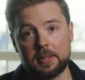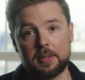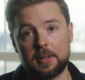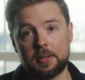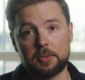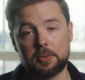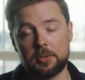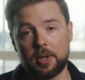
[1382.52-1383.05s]
is,
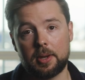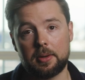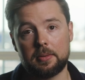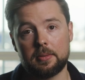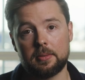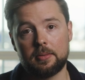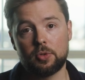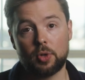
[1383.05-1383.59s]
is
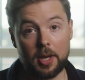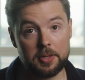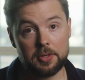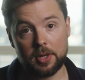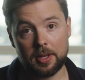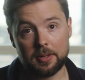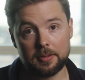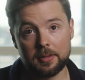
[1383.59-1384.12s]
also trade
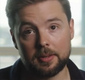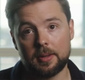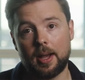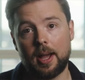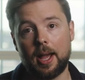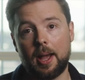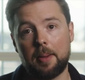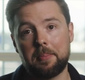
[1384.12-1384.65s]
shows
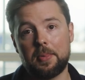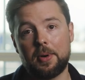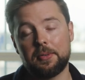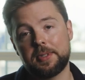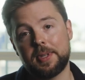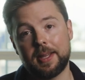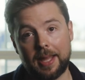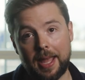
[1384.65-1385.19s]
um,
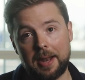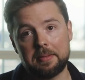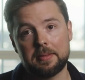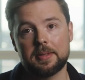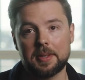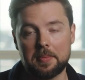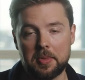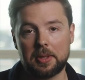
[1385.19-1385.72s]
obviously again
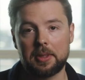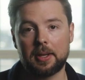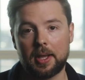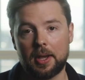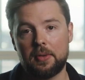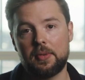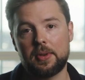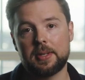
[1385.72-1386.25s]
something that
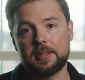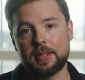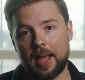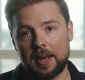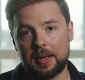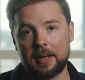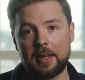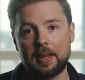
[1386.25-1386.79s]
COVID has
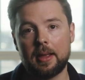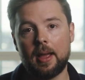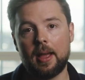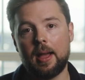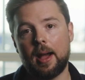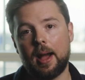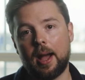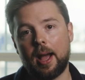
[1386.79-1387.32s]
sadly
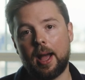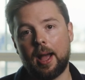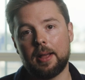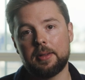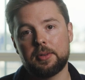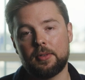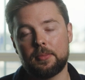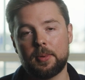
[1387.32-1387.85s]

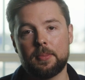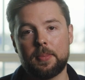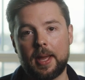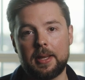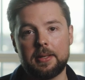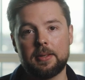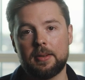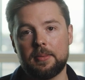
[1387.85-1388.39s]
uh, sort of put
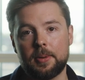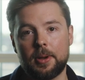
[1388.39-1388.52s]
pay to